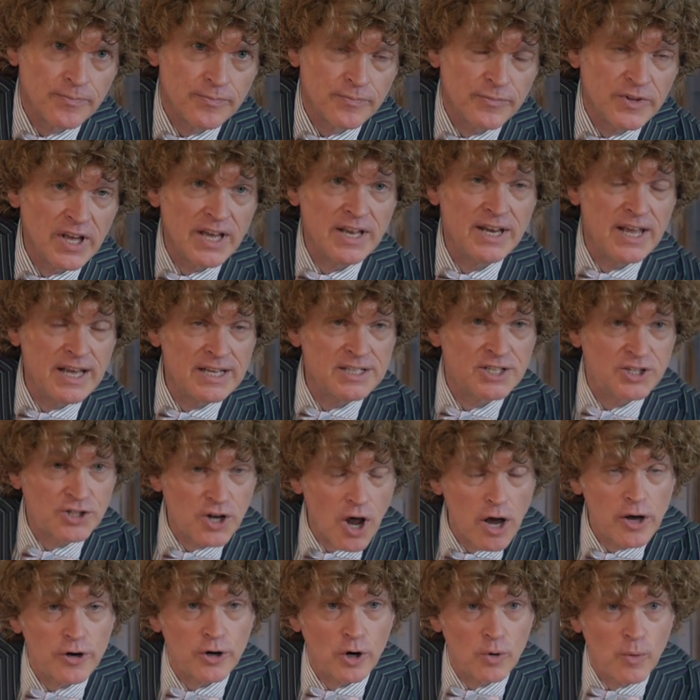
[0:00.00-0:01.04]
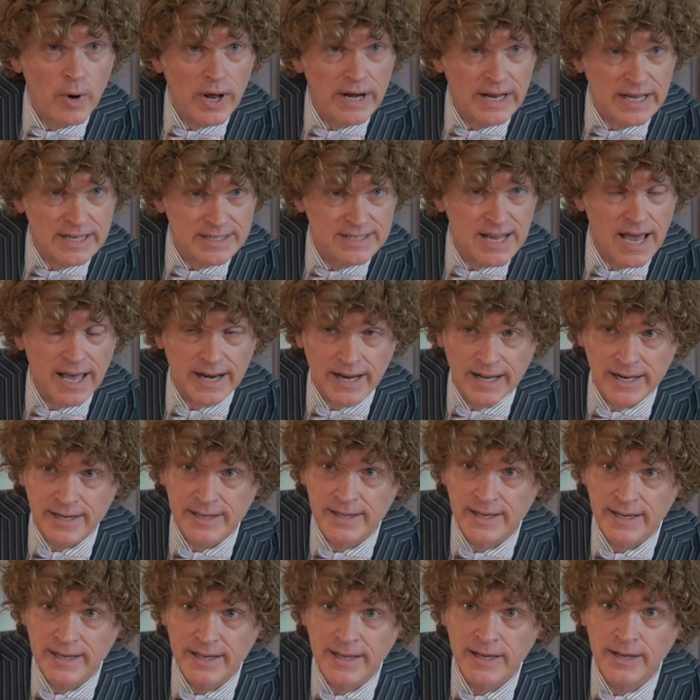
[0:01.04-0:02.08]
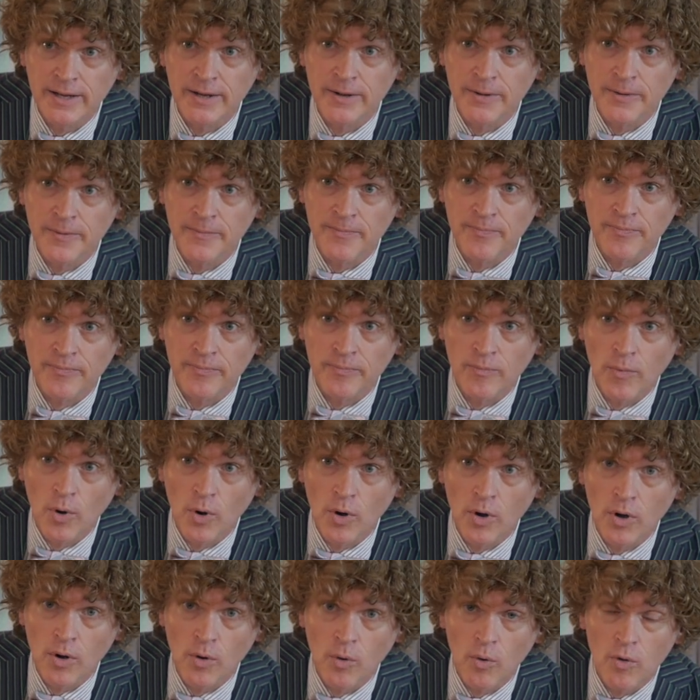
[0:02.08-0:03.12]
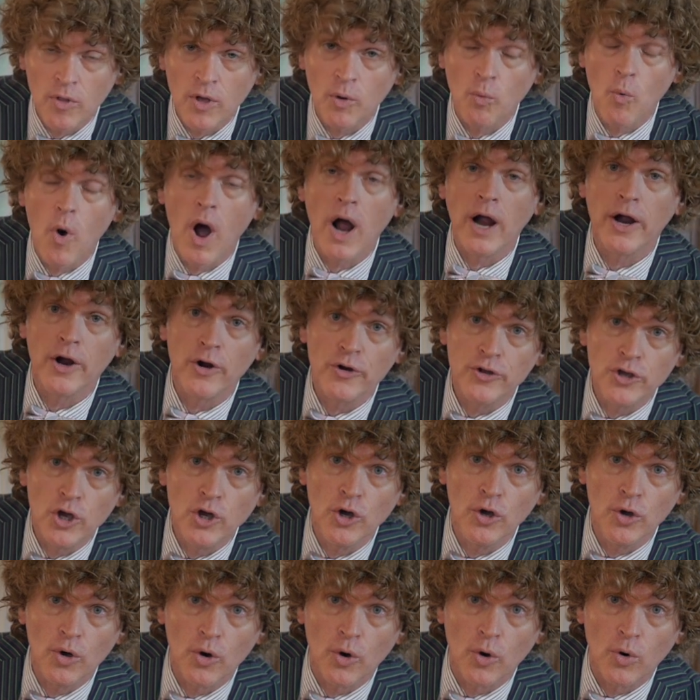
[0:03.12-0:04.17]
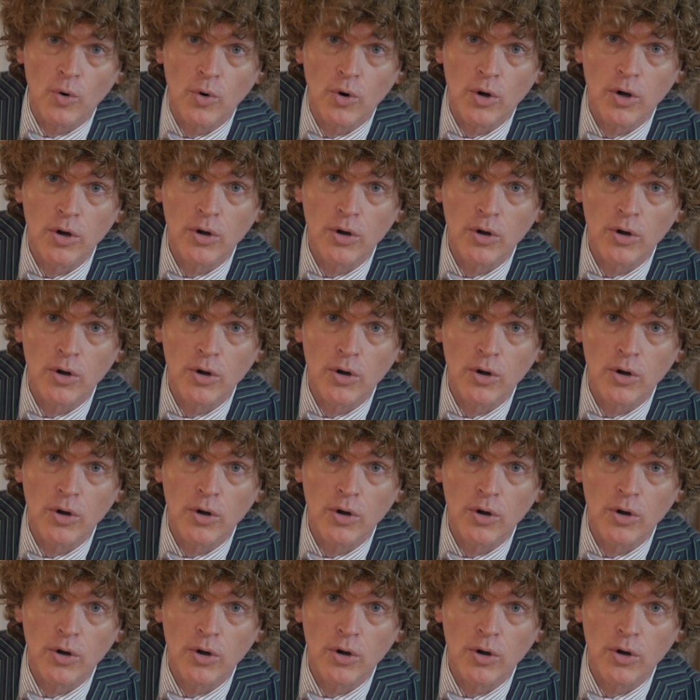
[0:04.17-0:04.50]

did he stutter when he said it no. well then why are you